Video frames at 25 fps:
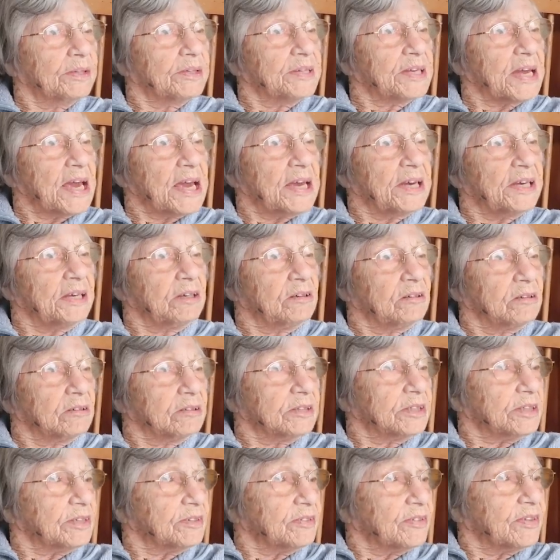
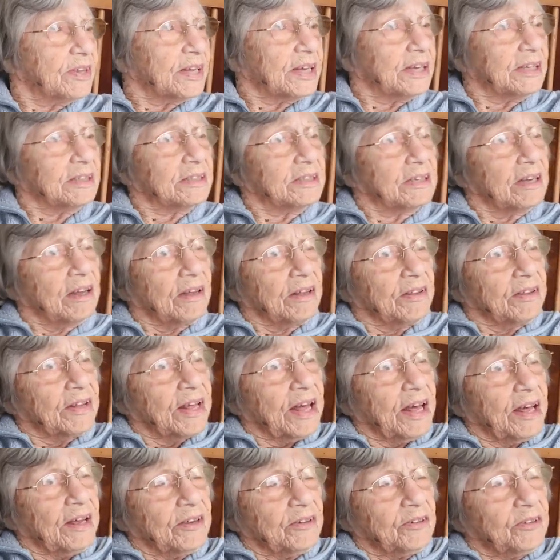tails and things like
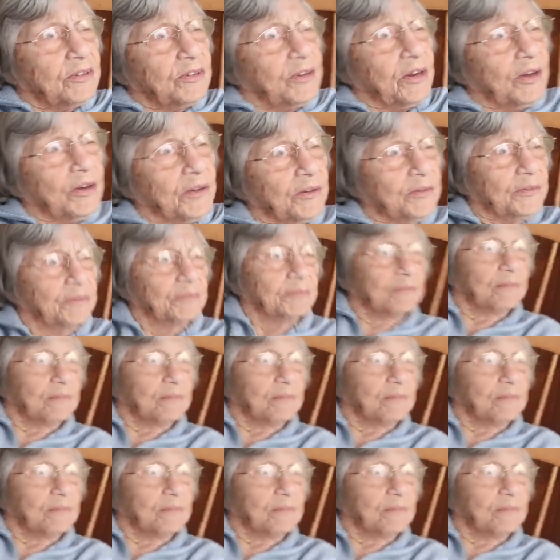that, you know.